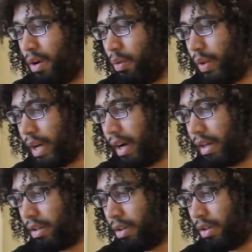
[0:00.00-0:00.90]
We
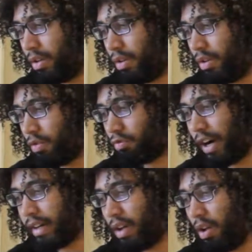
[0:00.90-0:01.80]
got
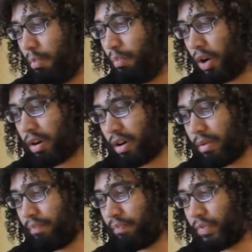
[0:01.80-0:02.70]
Rydell Booker.